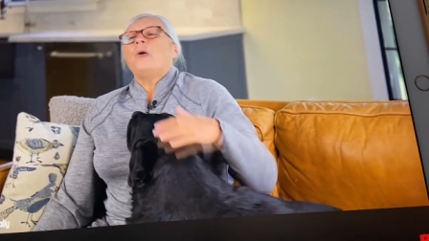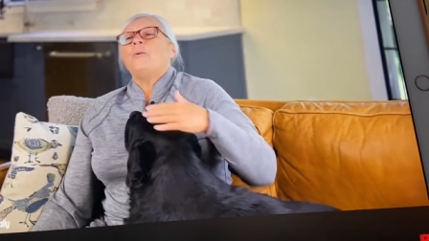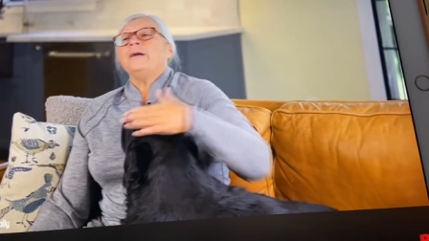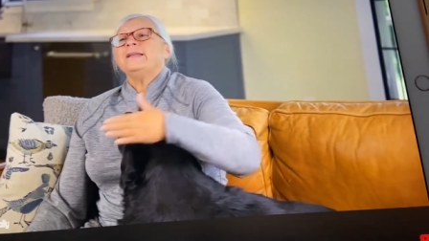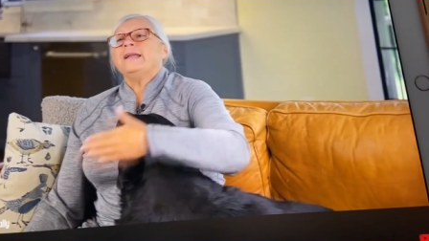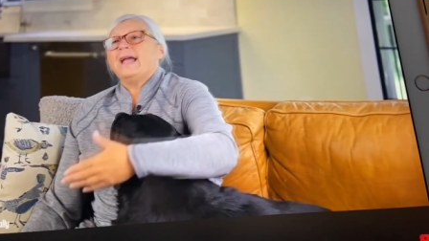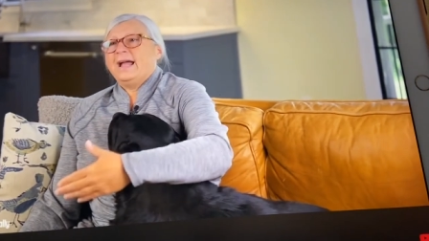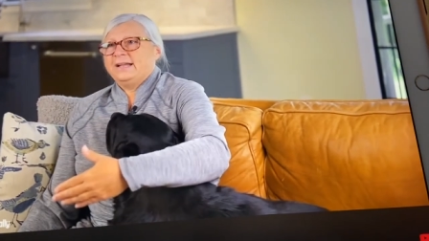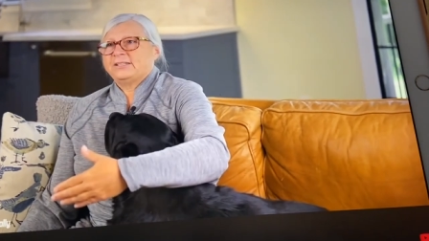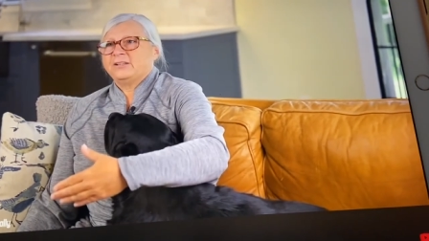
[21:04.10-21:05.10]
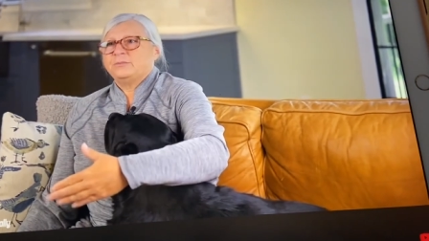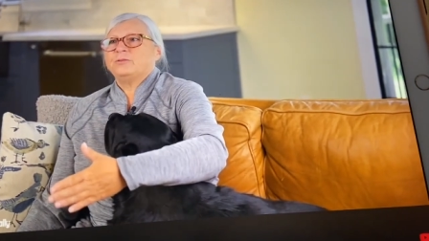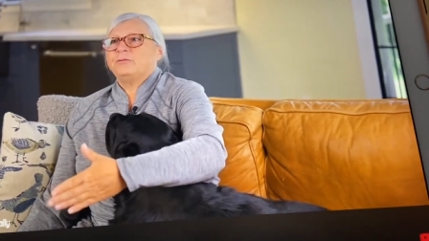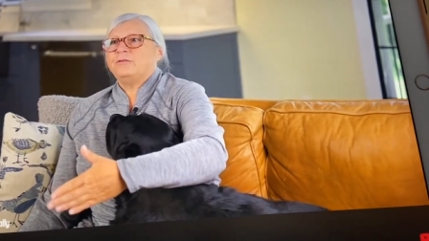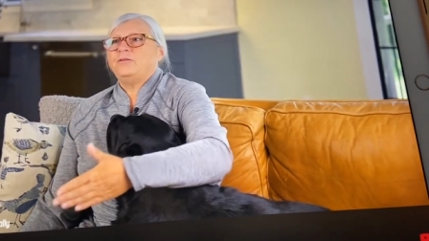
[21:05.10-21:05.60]
I want you to ask them
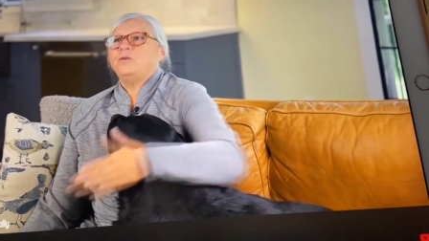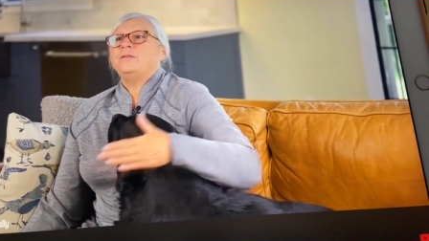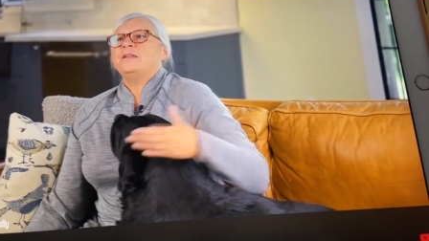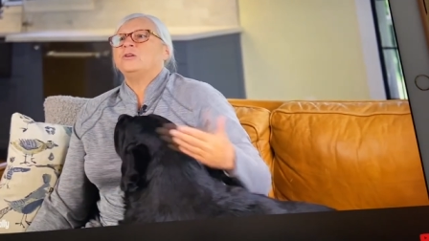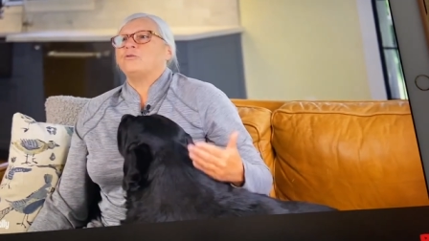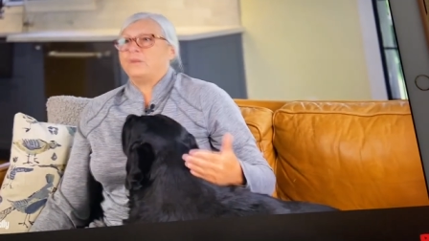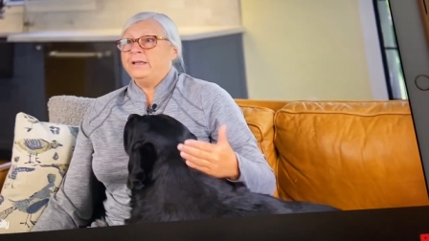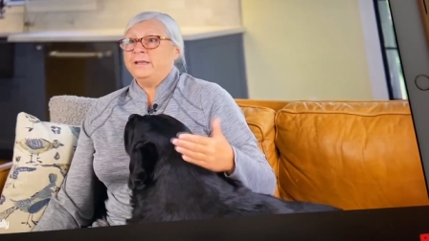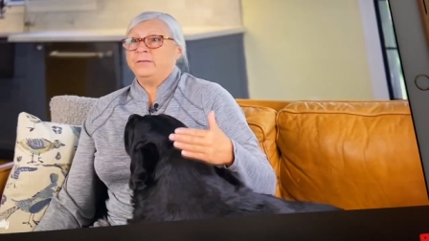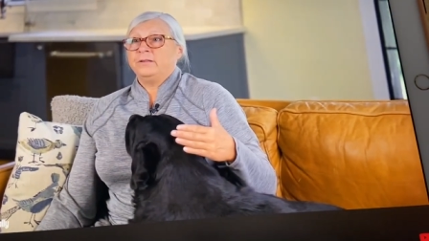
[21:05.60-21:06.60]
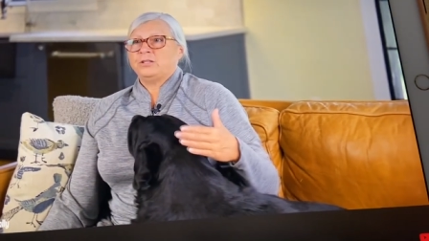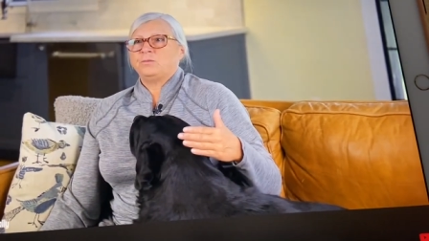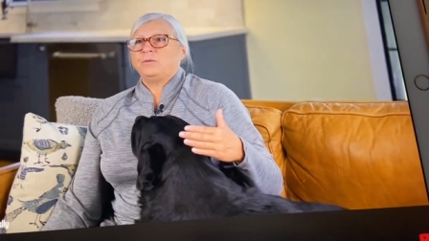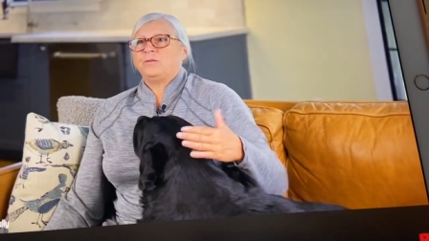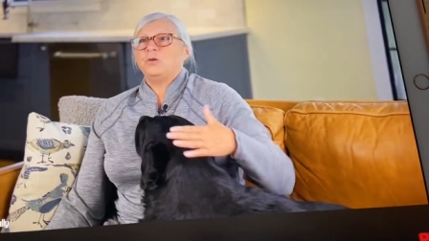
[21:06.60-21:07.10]
to review the ingredient
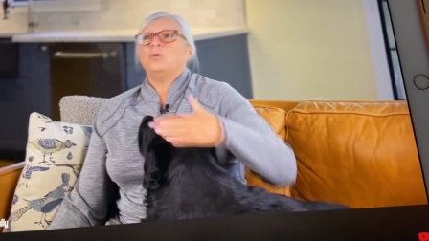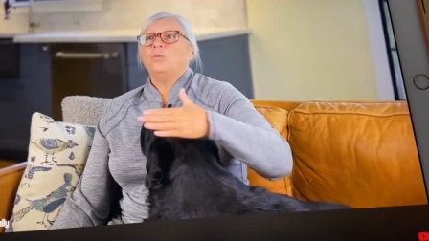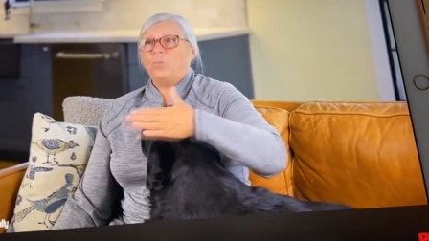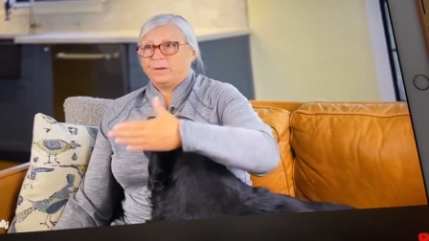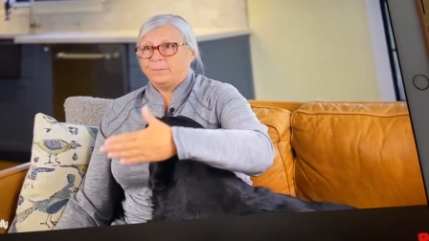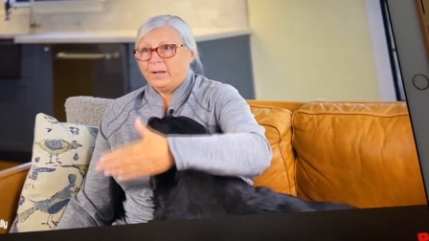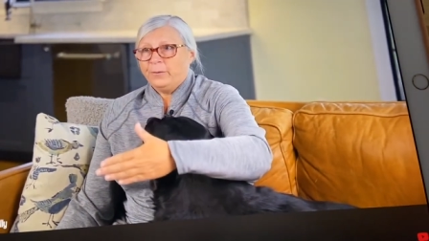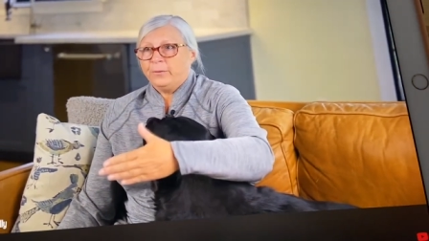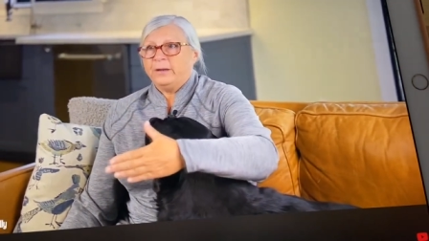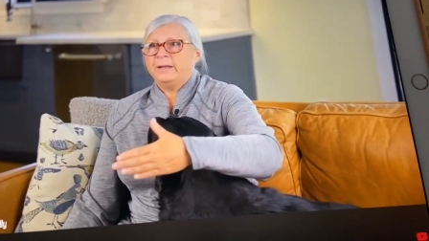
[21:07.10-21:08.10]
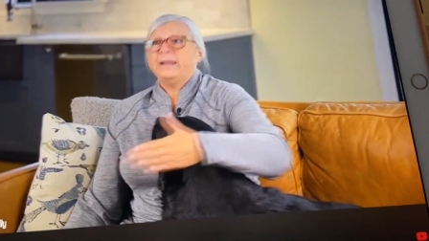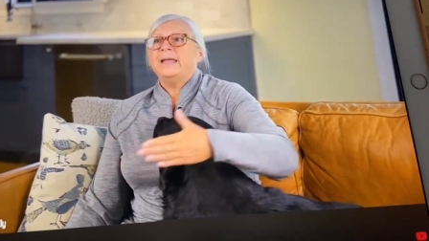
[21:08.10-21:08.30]
list with you one by one